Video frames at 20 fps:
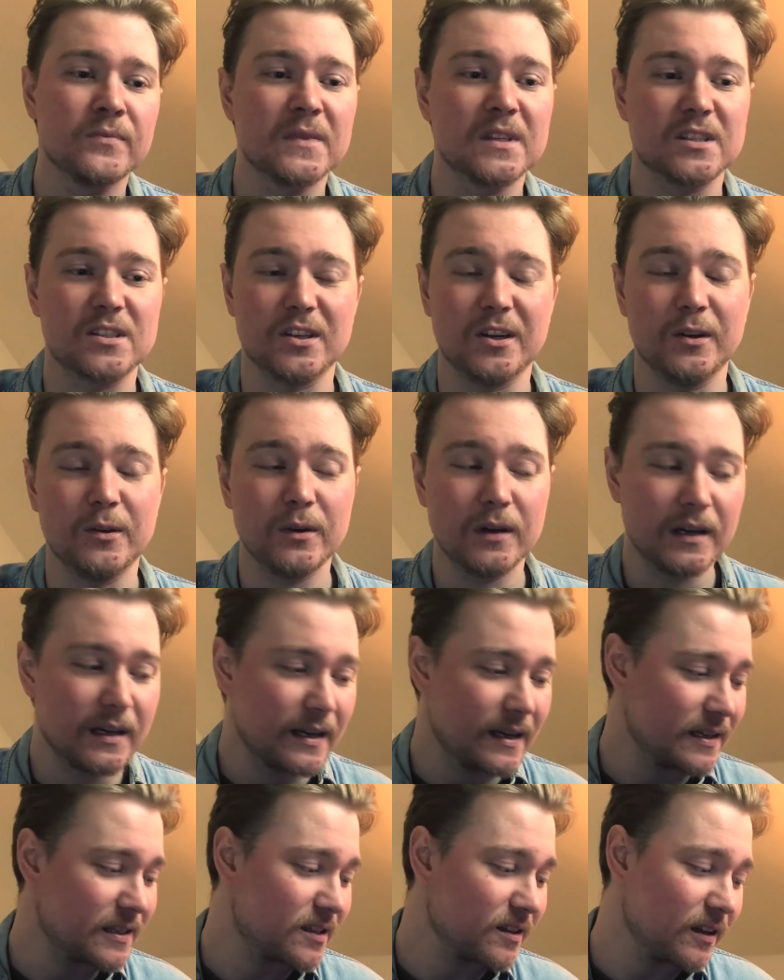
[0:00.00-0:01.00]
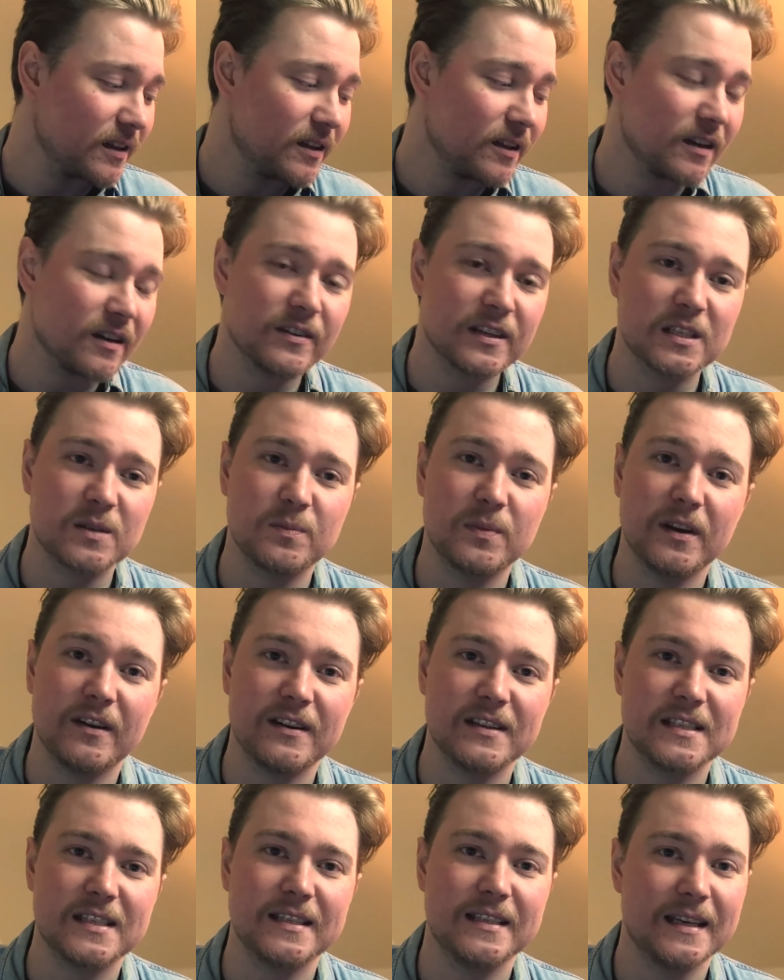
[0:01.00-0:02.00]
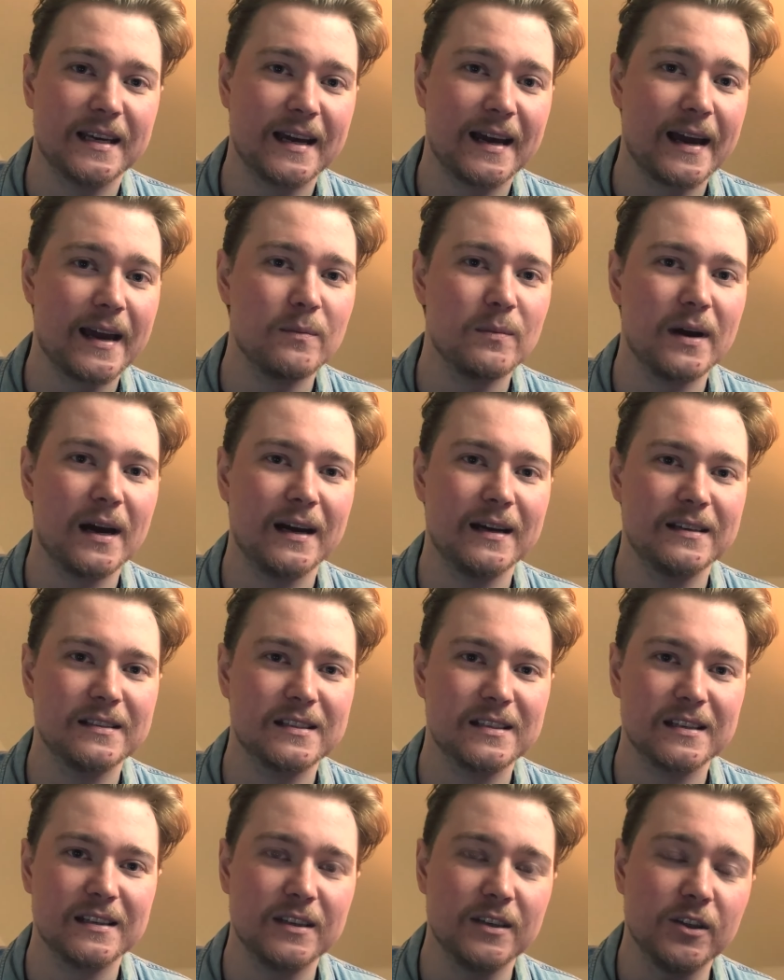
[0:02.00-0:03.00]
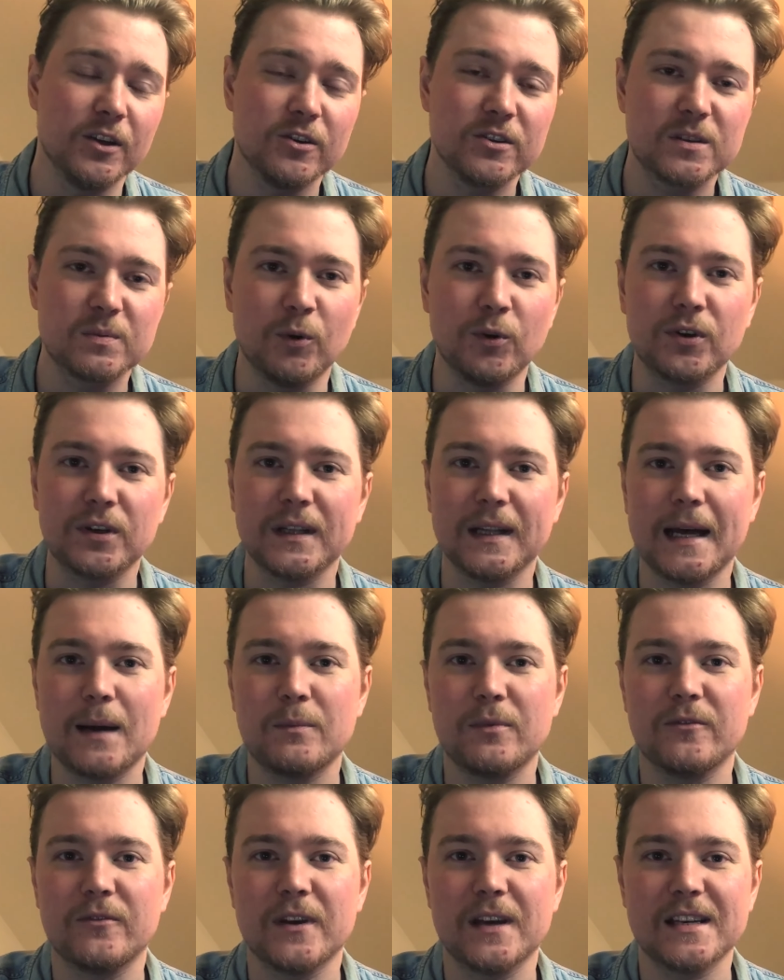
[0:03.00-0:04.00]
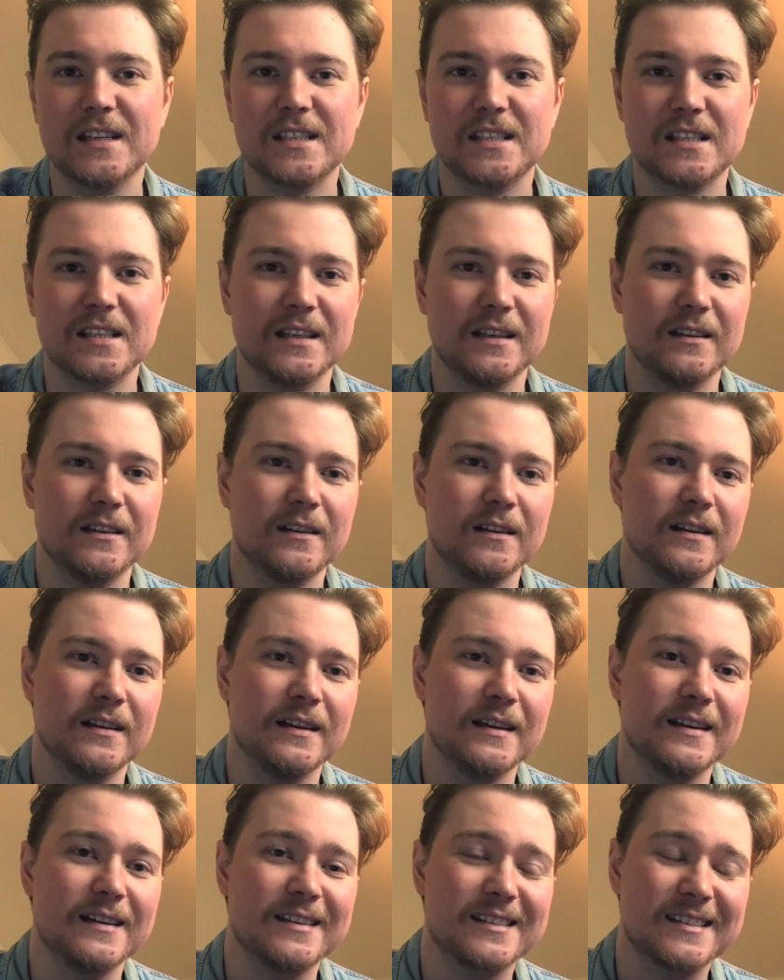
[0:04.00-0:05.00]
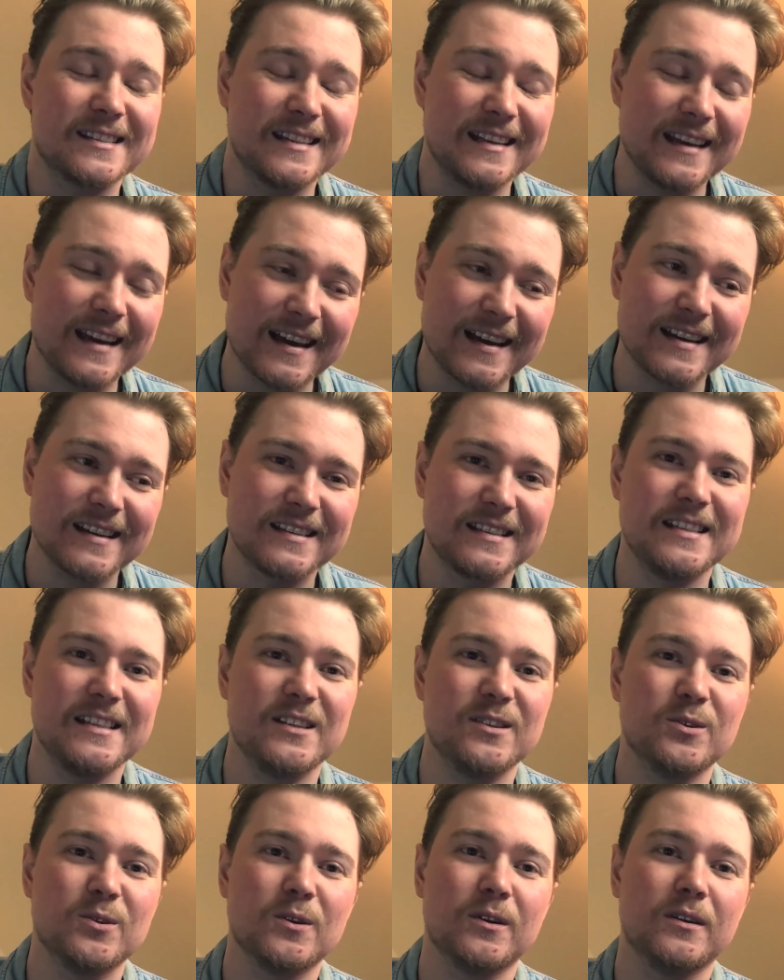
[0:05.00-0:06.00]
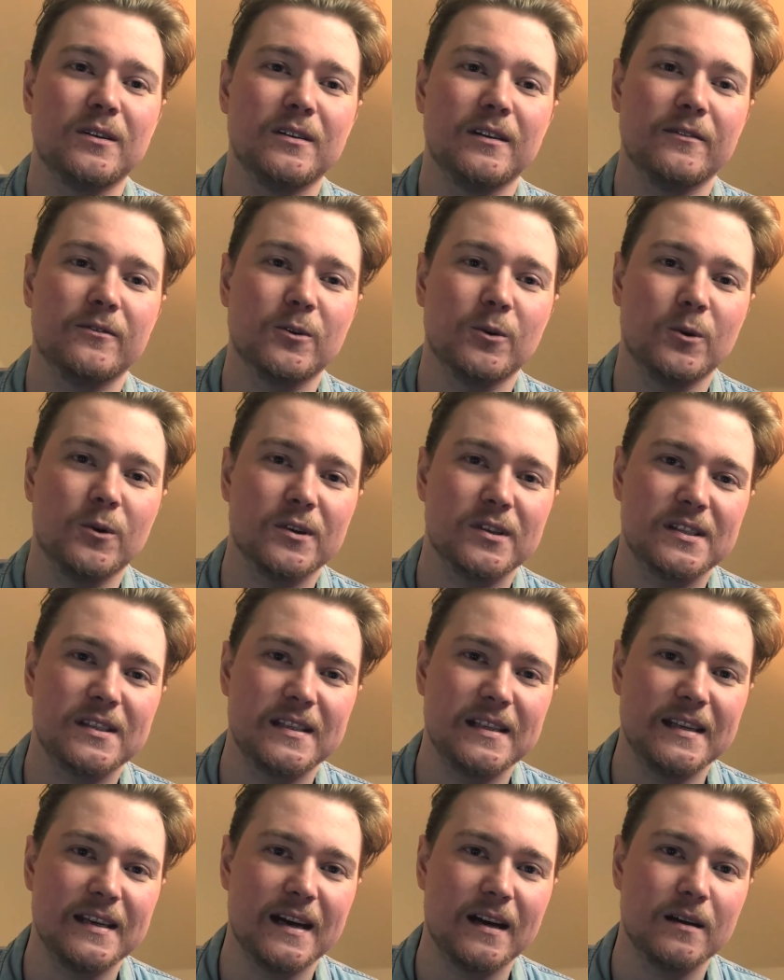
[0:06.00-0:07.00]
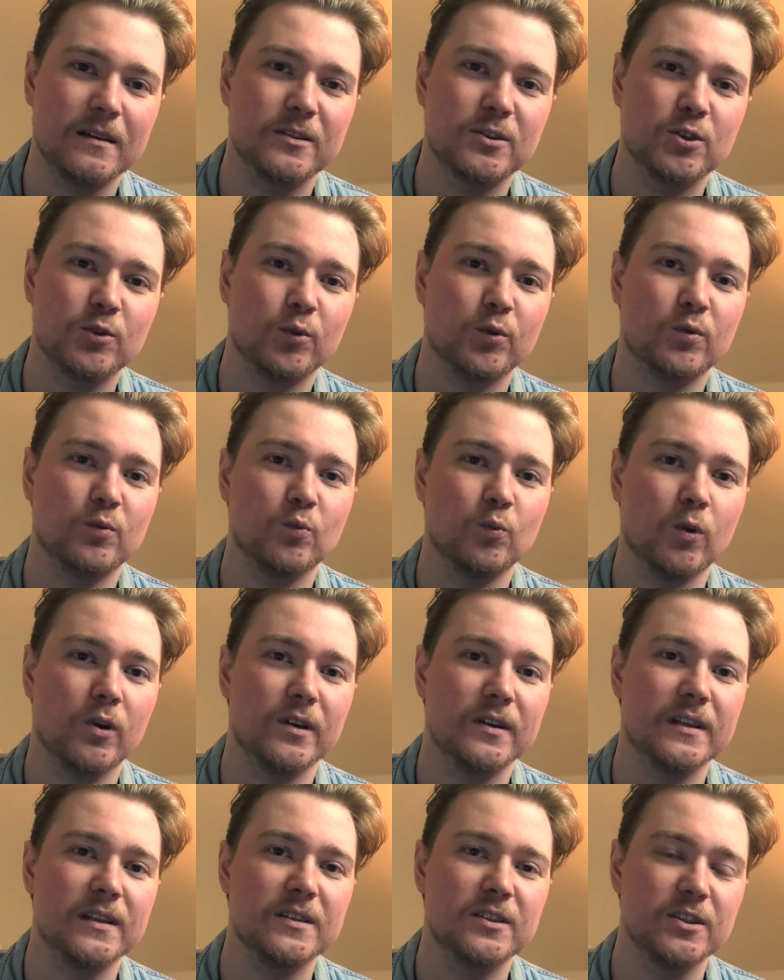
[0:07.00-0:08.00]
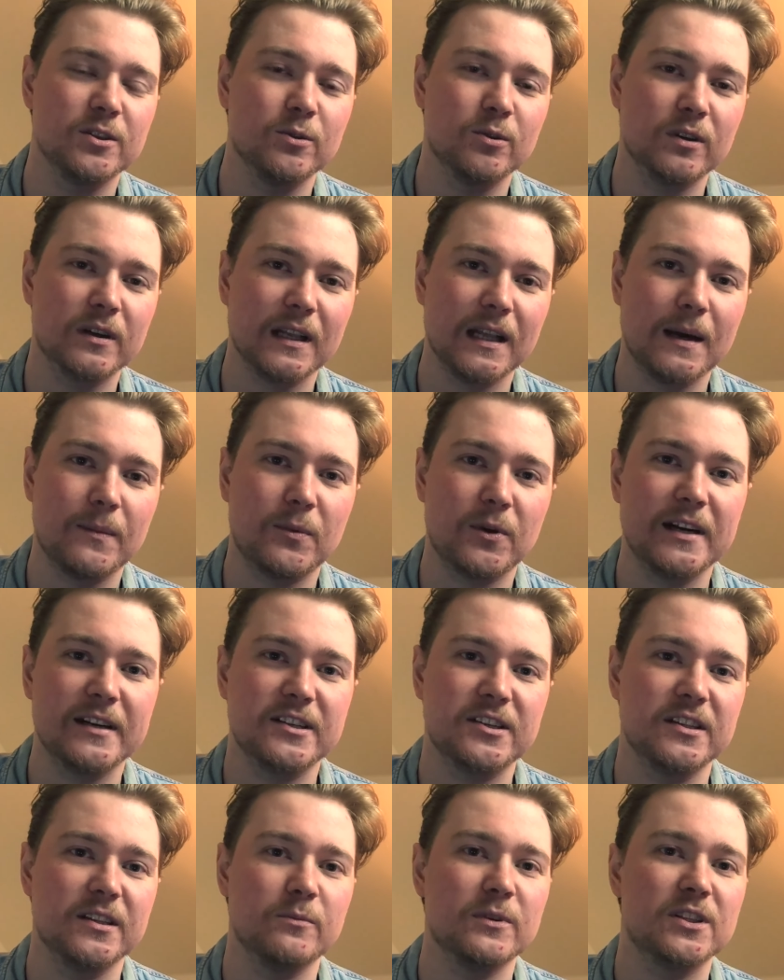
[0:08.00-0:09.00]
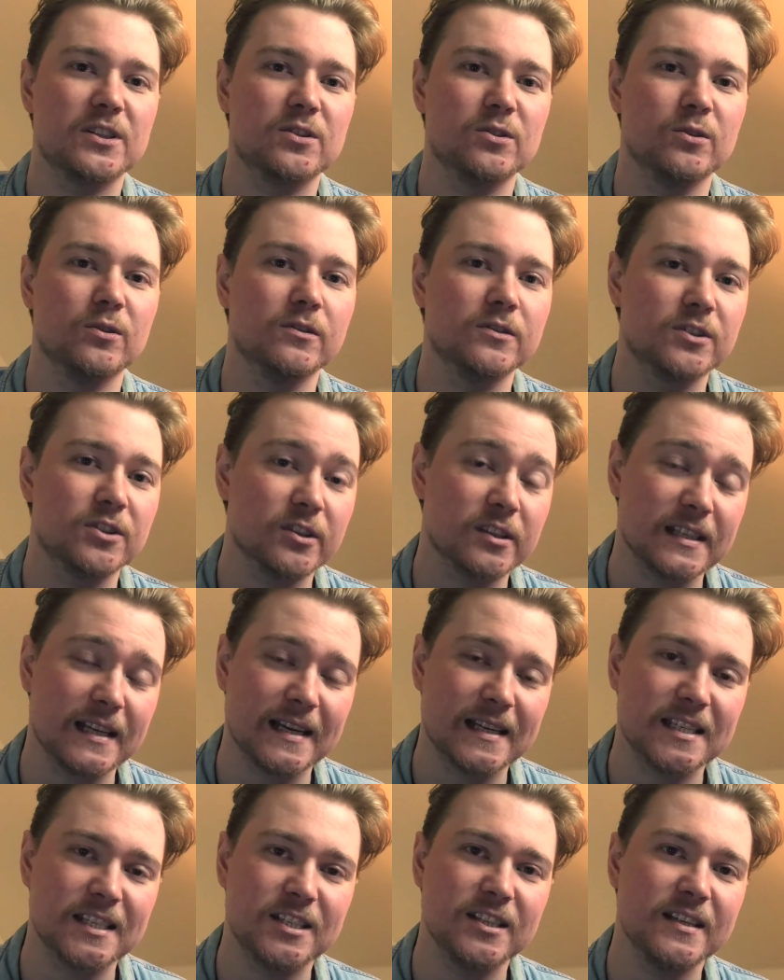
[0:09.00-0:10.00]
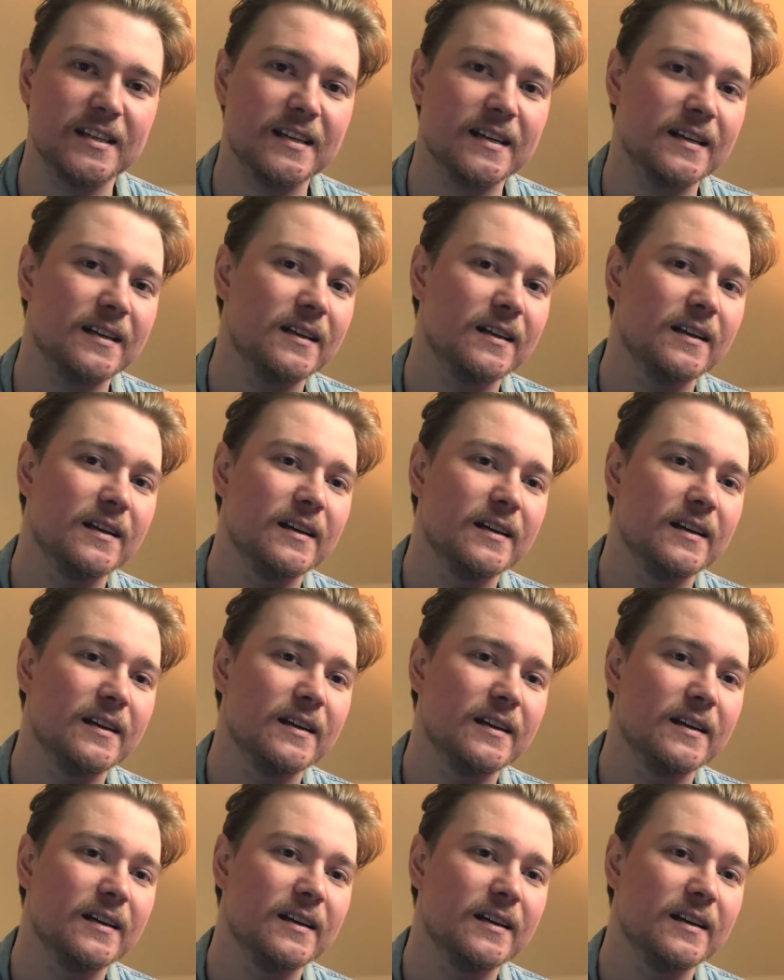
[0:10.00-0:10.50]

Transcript: So he's got a lot of experience in the game, and a notable collab of his is the Air Dior, of course, the Jordan 1 Dior collaboration that we saw just last year,